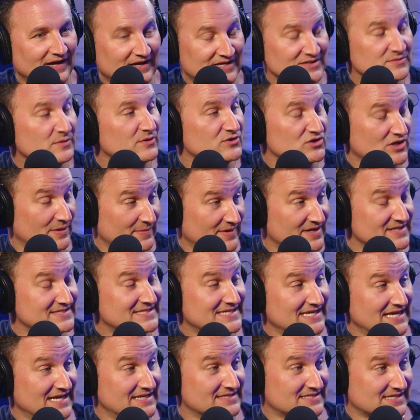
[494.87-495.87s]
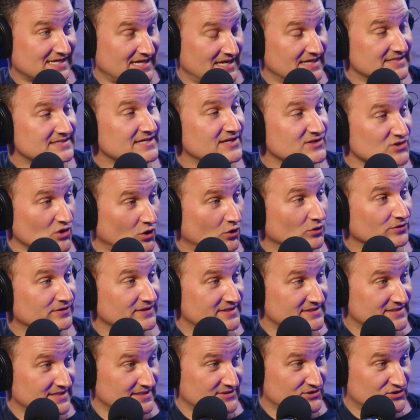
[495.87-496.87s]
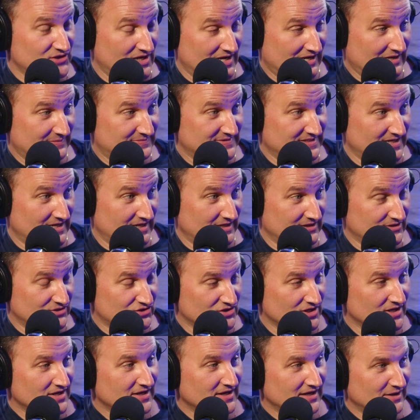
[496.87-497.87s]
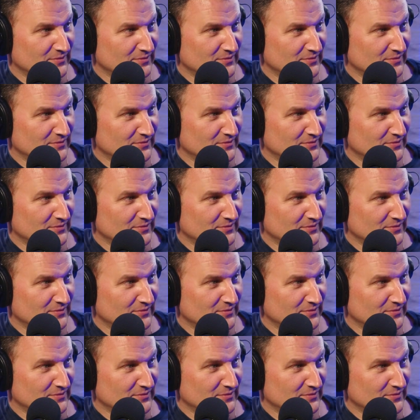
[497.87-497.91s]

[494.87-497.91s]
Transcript: because we were talking, because he has kids, his oldest is Jacob's age.